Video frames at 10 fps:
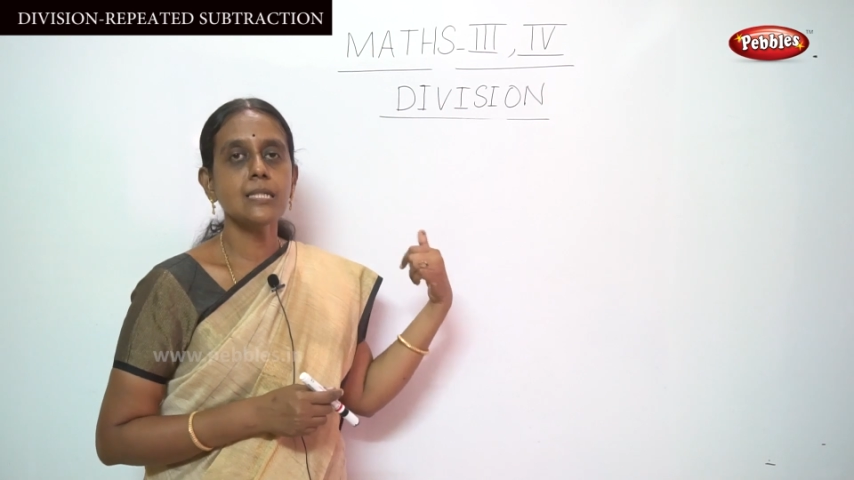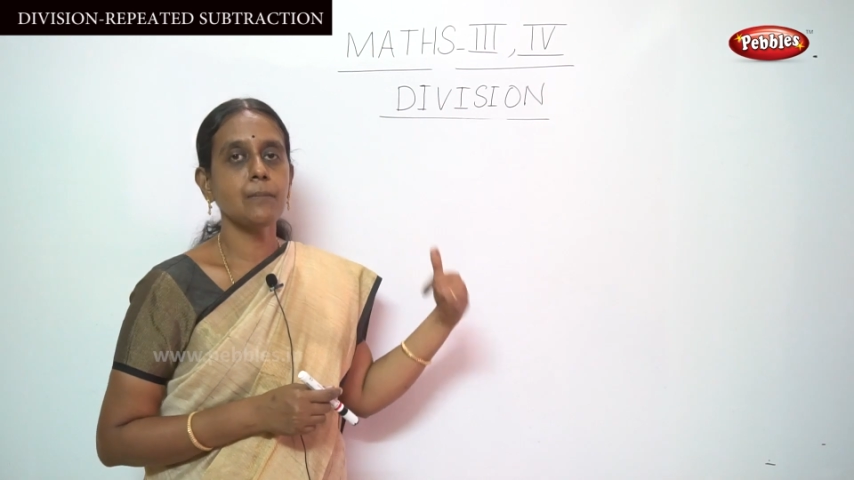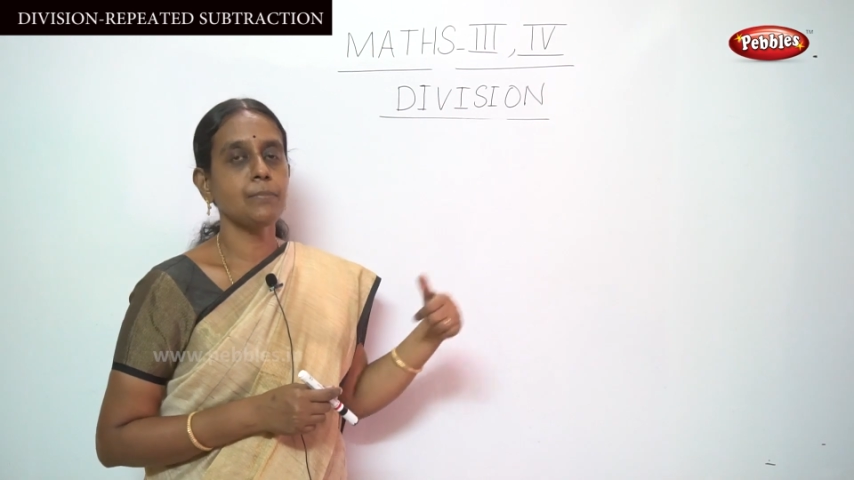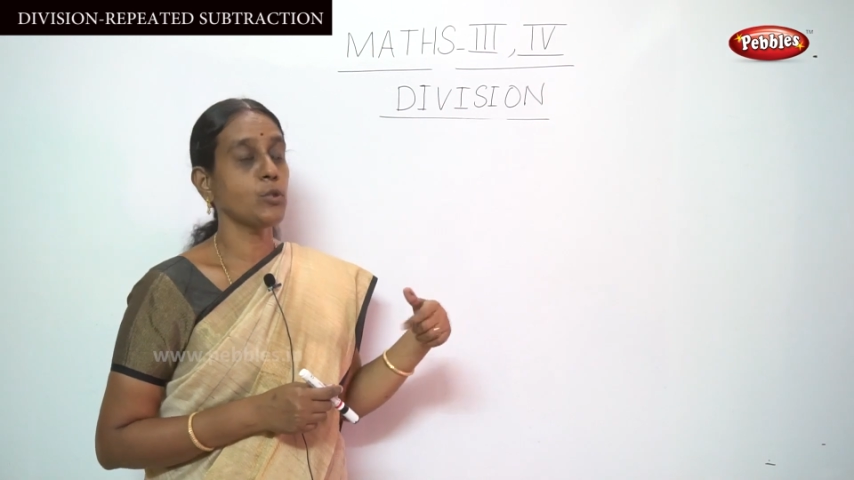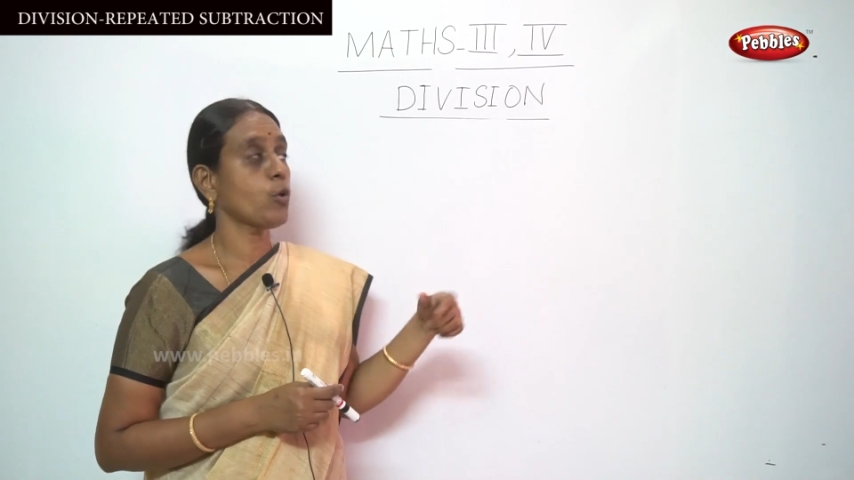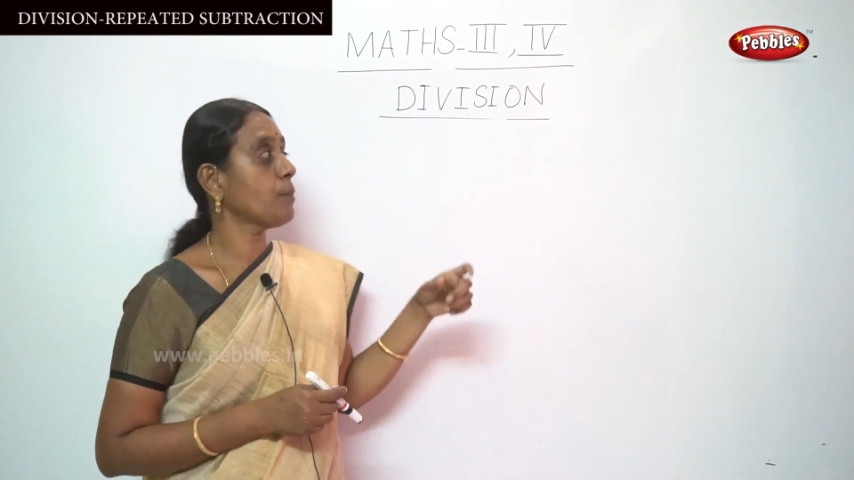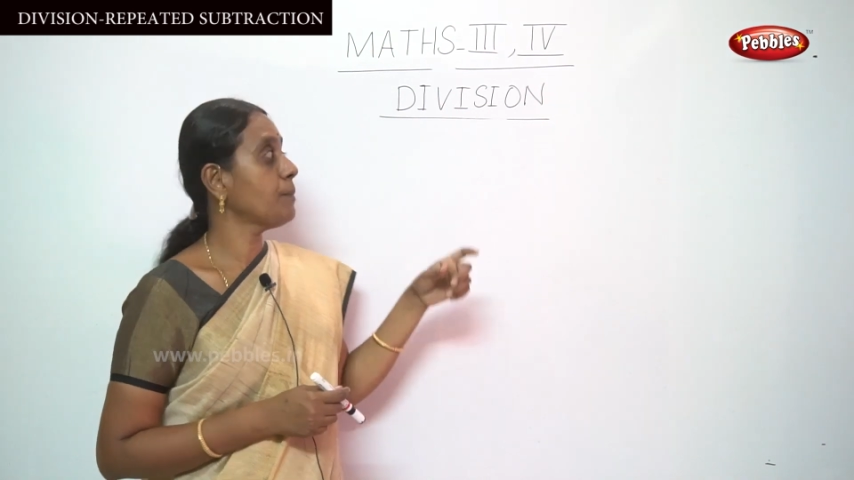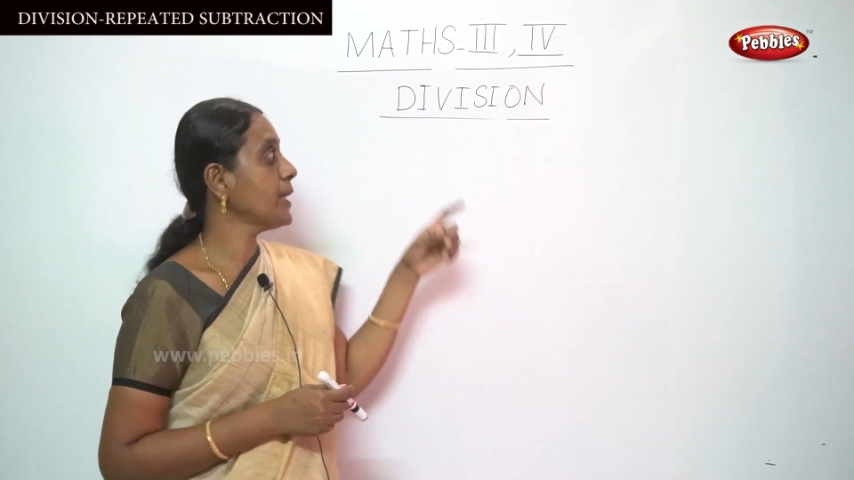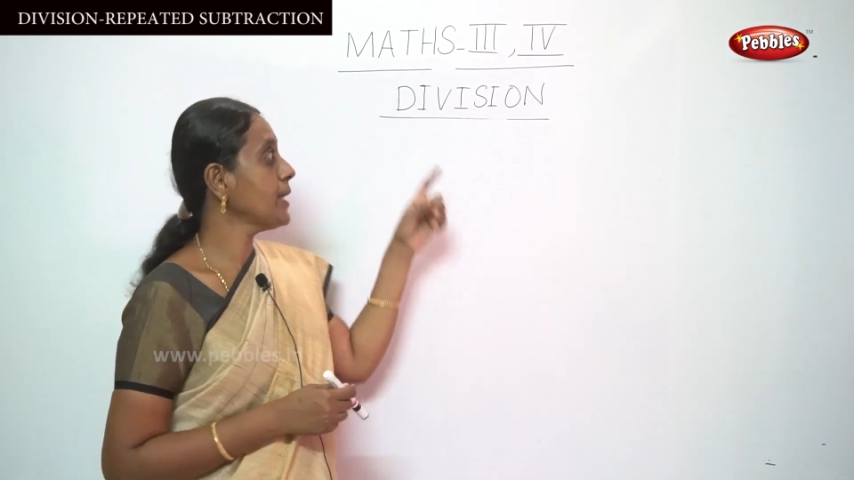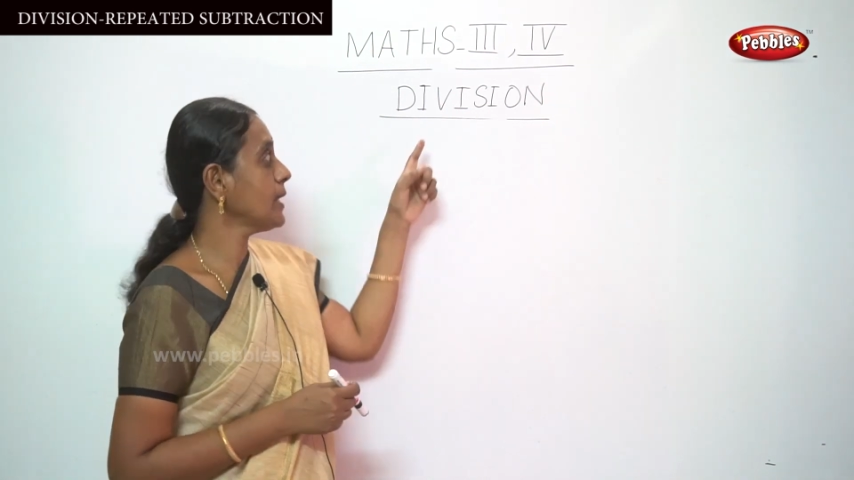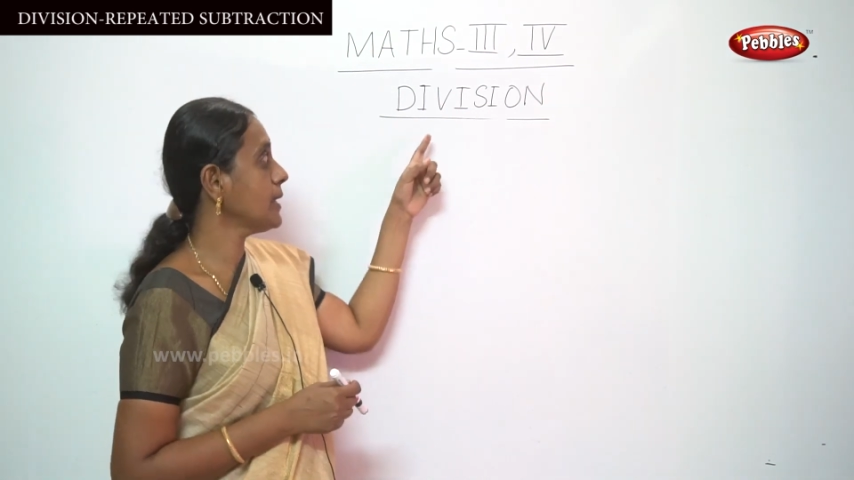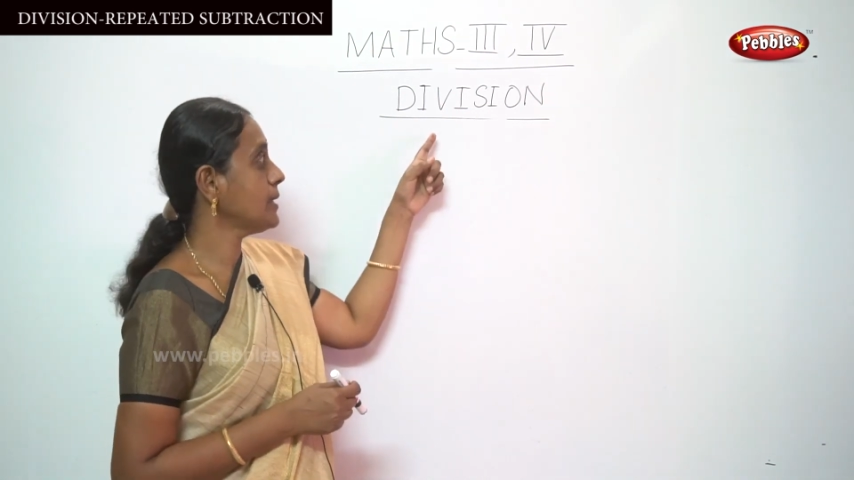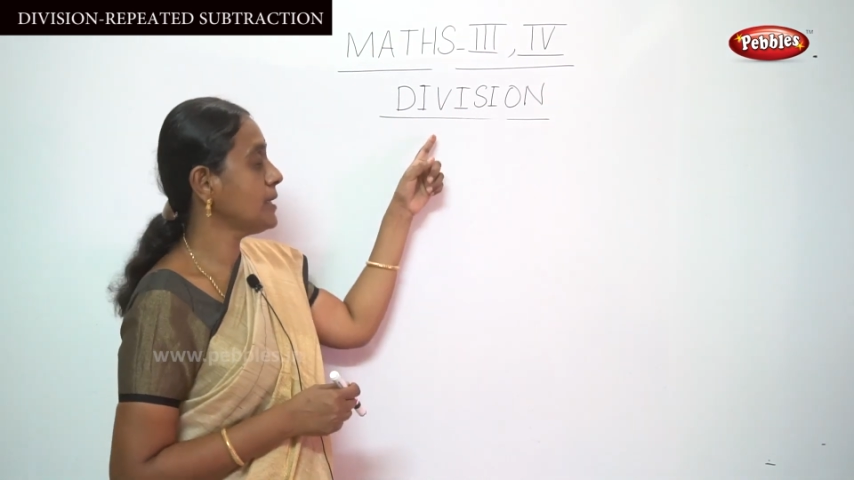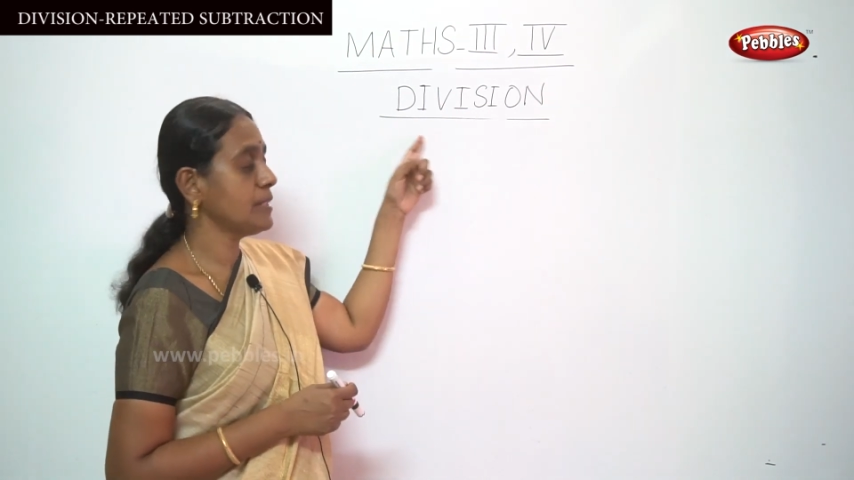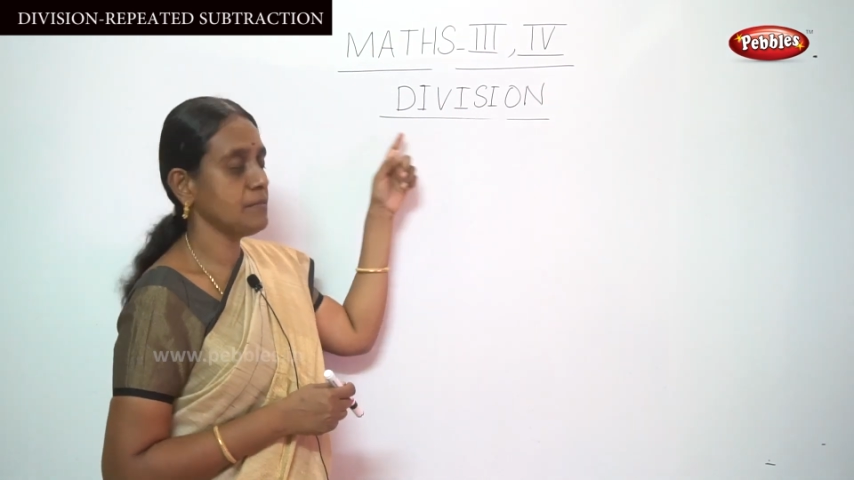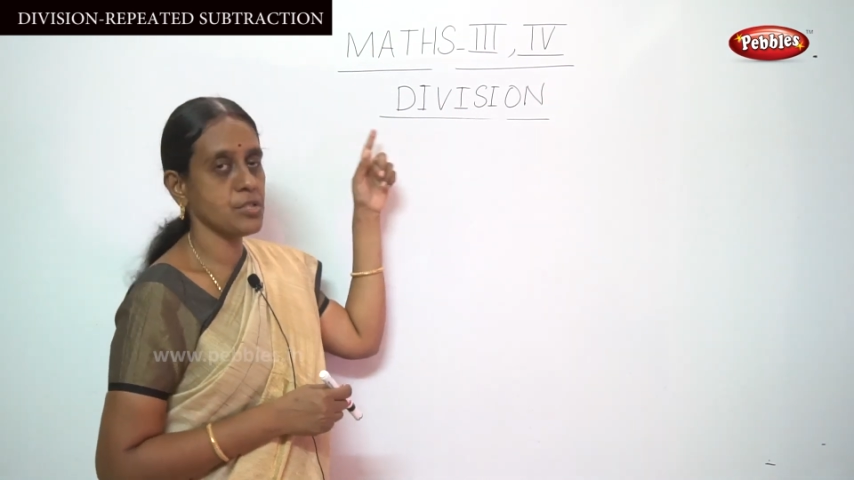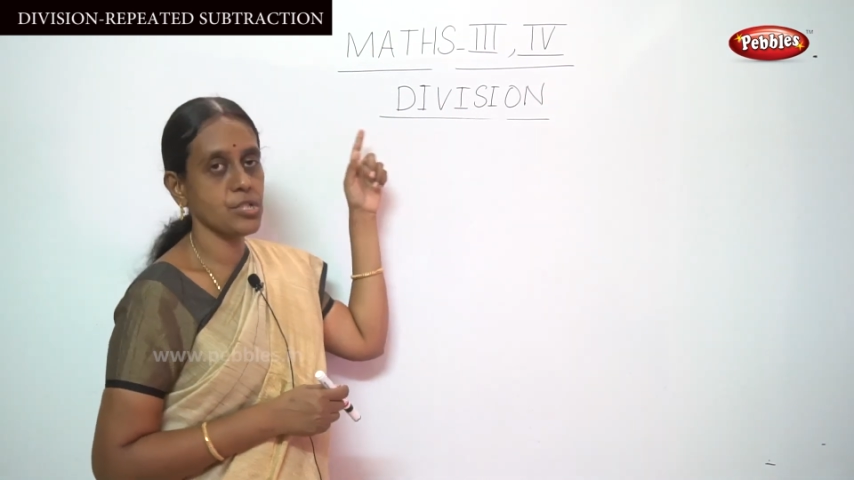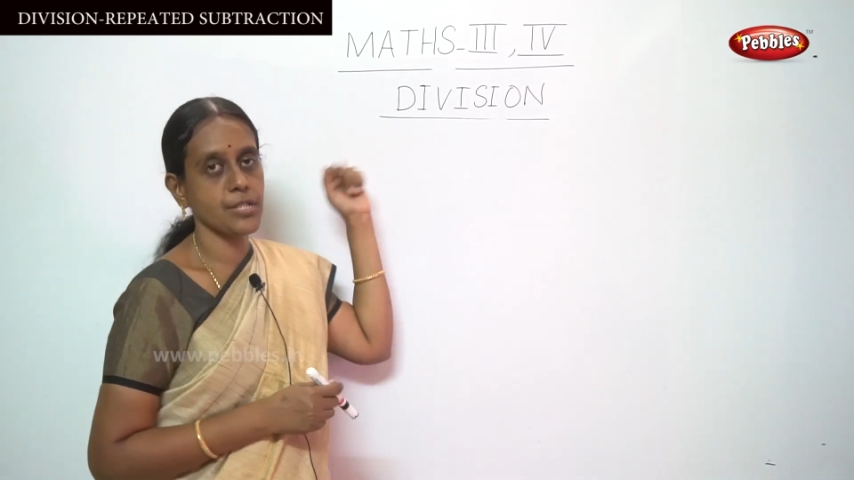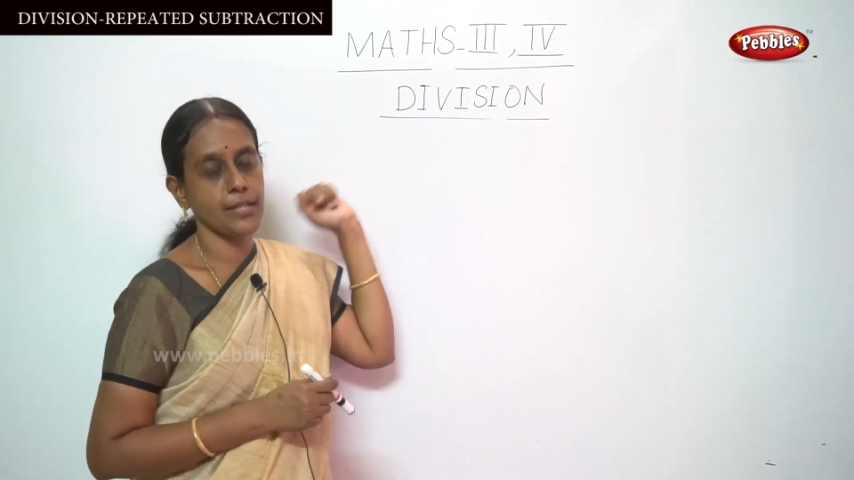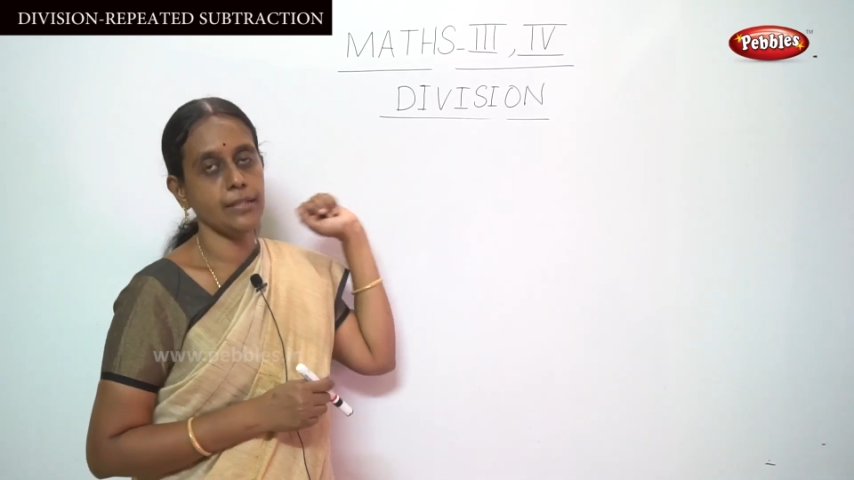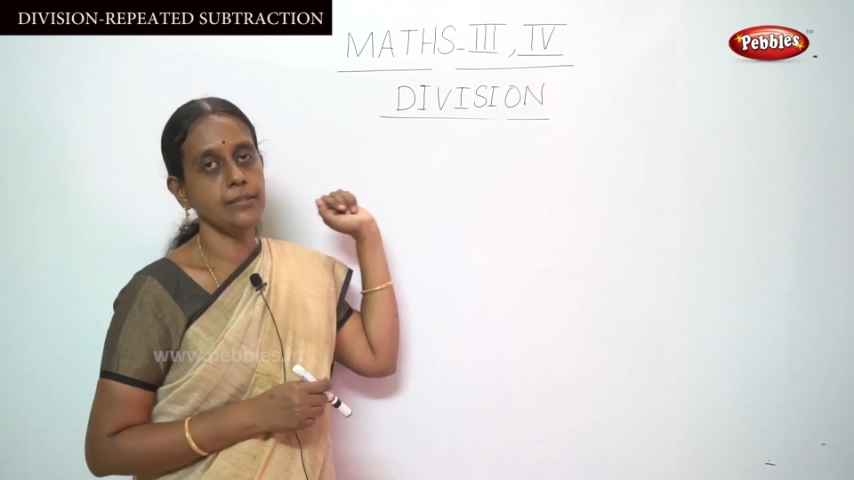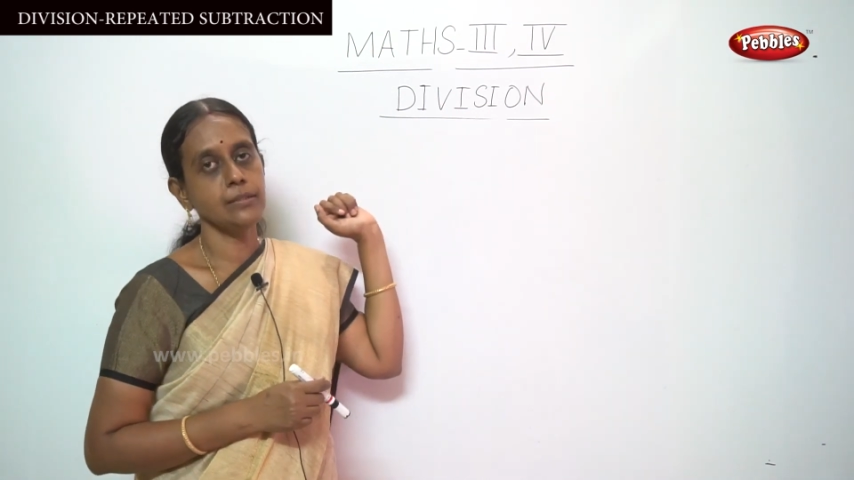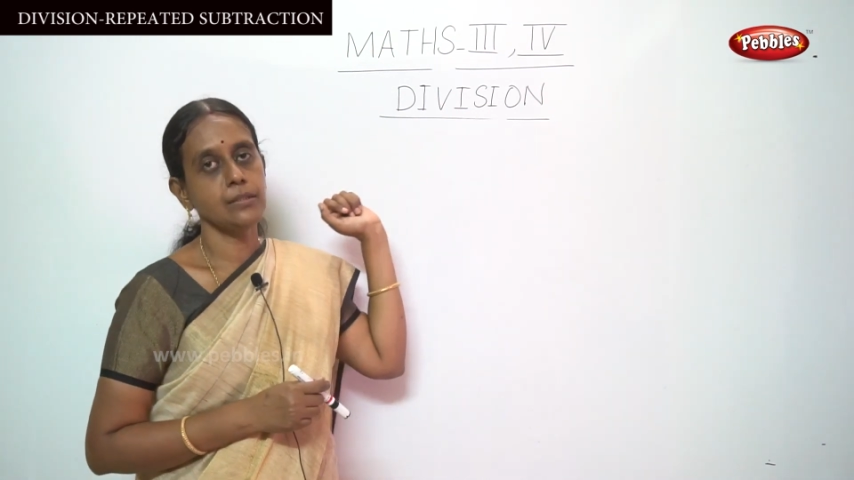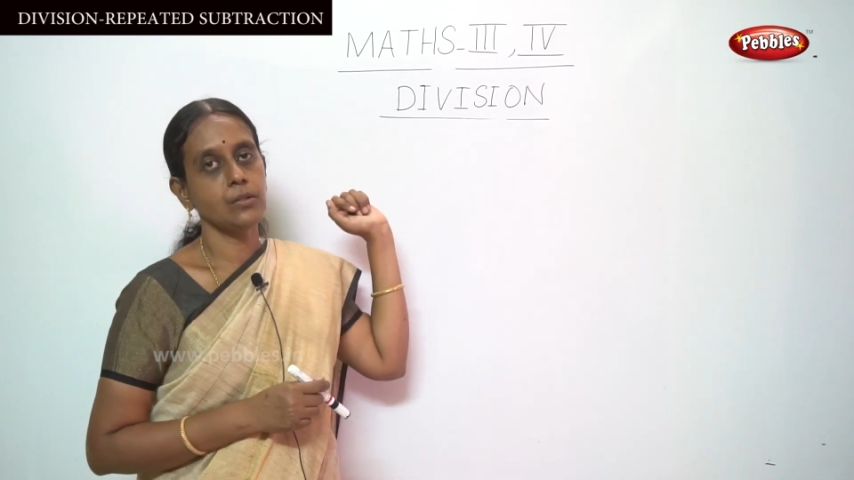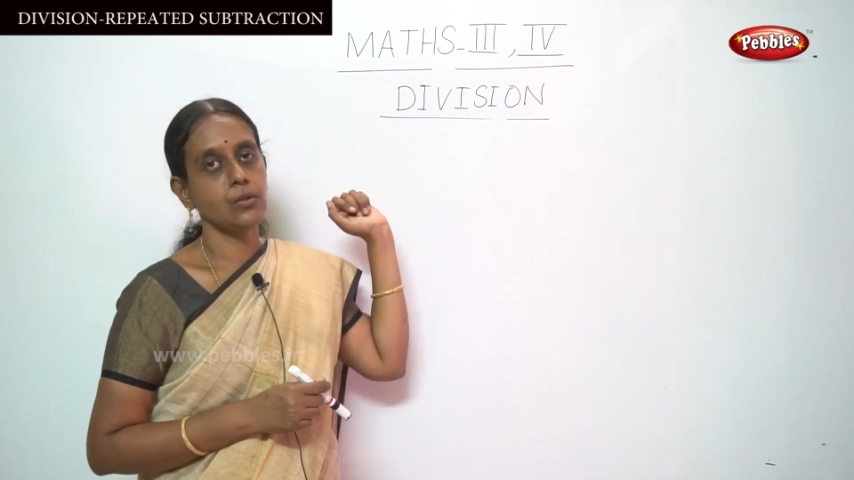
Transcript: subtopic in division,